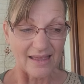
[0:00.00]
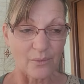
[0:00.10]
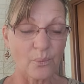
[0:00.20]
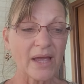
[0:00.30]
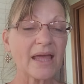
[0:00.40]

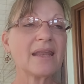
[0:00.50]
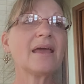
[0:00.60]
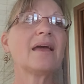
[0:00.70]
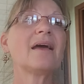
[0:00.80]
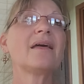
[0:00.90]

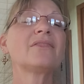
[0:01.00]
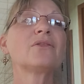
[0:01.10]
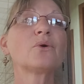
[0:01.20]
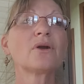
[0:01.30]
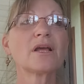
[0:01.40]
when
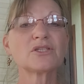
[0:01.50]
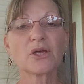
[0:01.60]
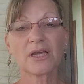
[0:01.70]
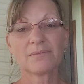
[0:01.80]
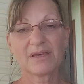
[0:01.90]
the Lord had
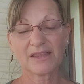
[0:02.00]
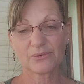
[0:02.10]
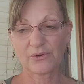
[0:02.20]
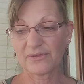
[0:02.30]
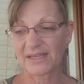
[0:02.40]
taken me
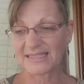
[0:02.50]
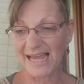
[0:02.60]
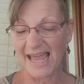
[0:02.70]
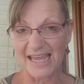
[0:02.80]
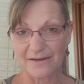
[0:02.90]
through the
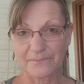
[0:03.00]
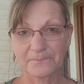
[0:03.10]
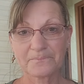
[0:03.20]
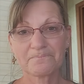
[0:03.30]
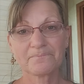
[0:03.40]
day
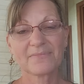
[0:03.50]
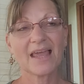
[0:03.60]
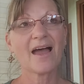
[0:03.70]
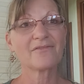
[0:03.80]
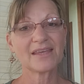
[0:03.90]

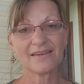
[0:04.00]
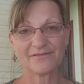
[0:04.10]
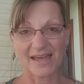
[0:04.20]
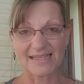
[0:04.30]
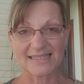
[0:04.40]
of the
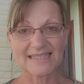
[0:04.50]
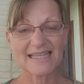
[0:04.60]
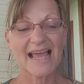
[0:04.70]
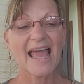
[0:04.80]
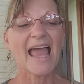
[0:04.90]
events,
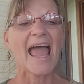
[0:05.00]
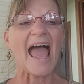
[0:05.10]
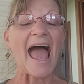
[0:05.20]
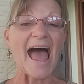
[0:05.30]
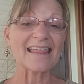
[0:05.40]

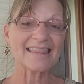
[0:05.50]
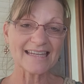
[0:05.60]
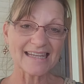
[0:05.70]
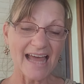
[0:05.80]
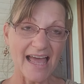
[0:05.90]
at
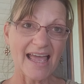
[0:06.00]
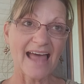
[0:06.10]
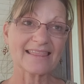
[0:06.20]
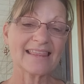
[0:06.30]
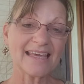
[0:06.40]
the
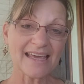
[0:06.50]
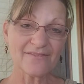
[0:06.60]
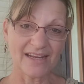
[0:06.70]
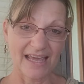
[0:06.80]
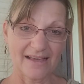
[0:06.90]
at the
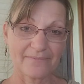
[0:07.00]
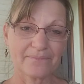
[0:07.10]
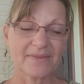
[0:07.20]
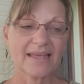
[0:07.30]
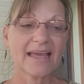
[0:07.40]
evening,
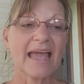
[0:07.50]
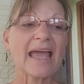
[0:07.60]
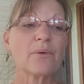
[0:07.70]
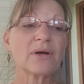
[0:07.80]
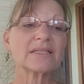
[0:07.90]

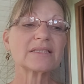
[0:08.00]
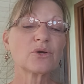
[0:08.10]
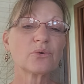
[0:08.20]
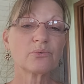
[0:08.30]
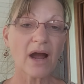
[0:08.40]
it was
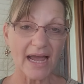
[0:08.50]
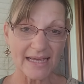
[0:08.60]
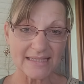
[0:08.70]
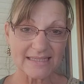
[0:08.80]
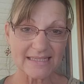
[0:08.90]

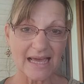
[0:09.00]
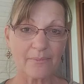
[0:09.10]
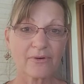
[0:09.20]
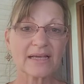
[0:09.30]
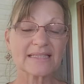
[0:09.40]
Christ
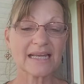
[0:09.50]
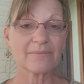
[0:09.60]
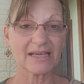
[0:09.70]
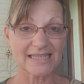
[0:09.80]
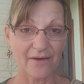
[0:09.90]
that presented
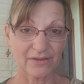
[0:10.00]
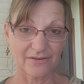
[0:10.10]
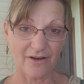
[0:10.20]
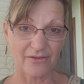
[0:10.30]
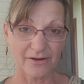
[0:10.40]
me to Heavenly
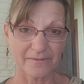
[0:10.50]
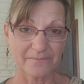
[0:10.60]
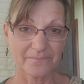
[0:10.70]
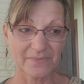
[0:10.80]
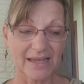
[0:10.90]
Father.
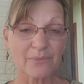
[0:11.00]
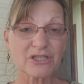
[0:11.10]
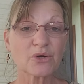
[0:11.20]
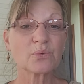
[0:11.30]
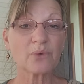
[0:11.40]
It
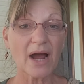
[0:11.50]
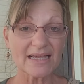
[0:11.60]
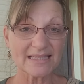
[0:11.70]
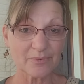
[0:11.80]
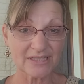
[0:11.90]
was
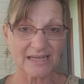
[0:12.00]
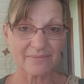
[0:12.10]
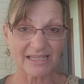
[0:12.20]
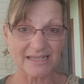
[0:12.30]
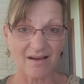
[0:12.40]
Christ that presented
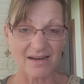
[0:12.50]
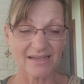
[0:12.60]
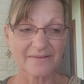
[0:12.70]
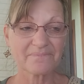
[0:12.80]
me to God.